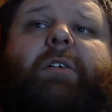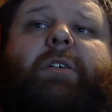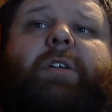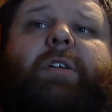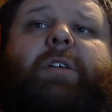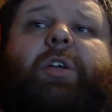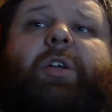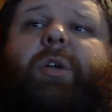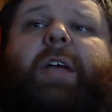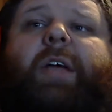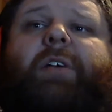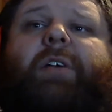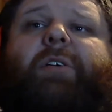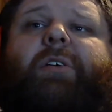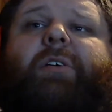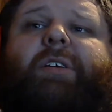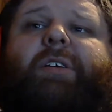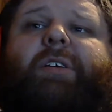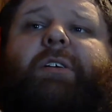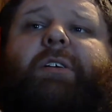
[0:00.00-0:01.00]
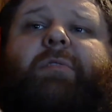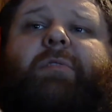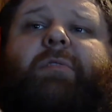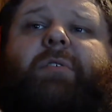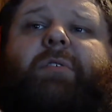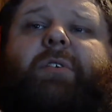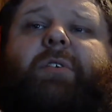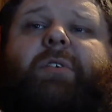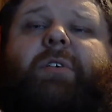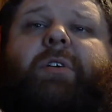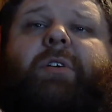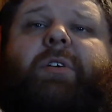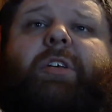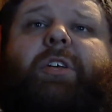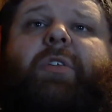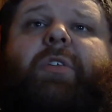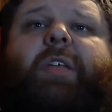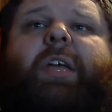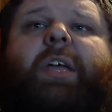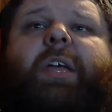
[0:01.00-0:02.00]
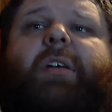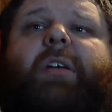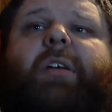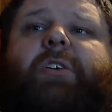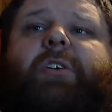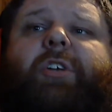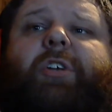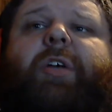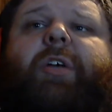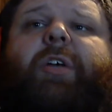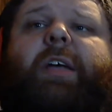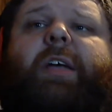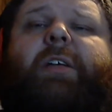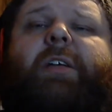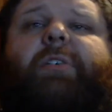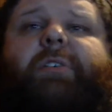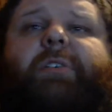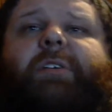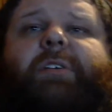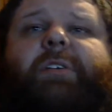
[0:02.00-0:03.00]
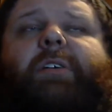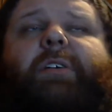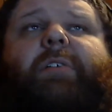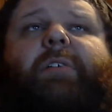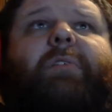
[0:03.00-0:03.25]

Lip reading: you can't heal yourself. You're the healer. You can't heal yourself.